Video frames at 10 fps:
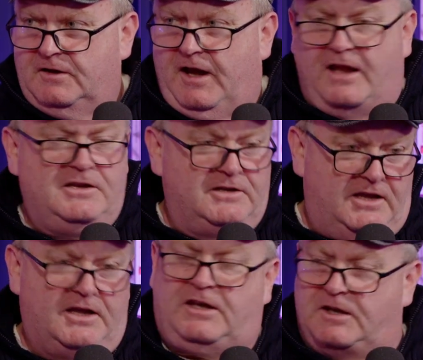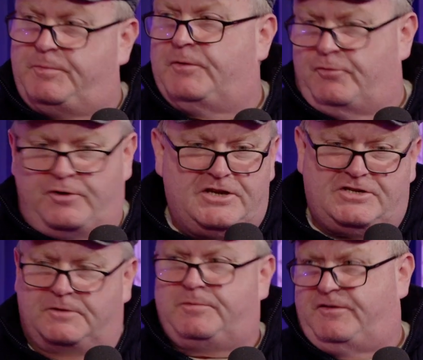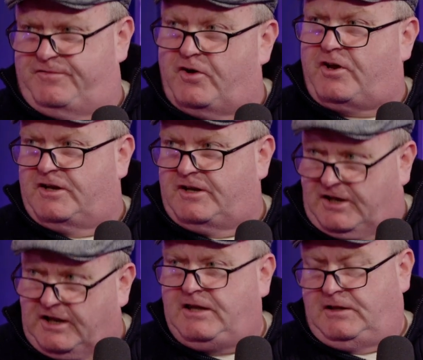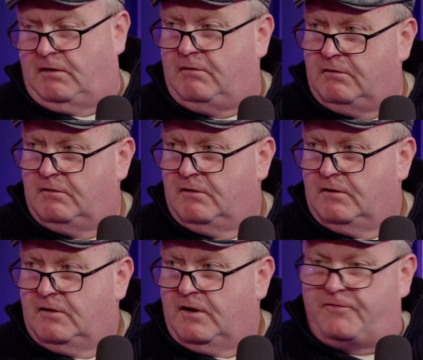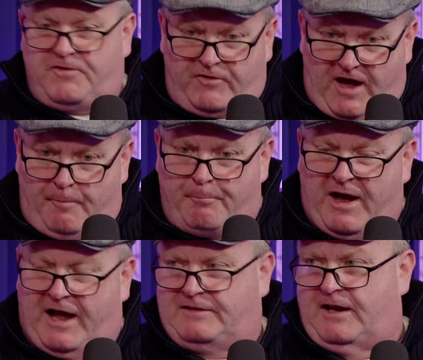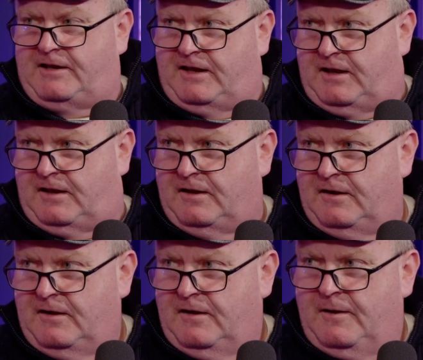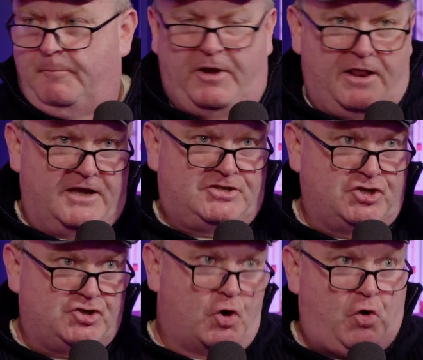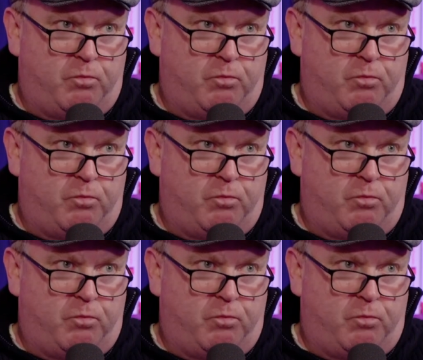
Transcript: And you need to keep it reasonably fucking clean if you've got a bit of dignity. But this is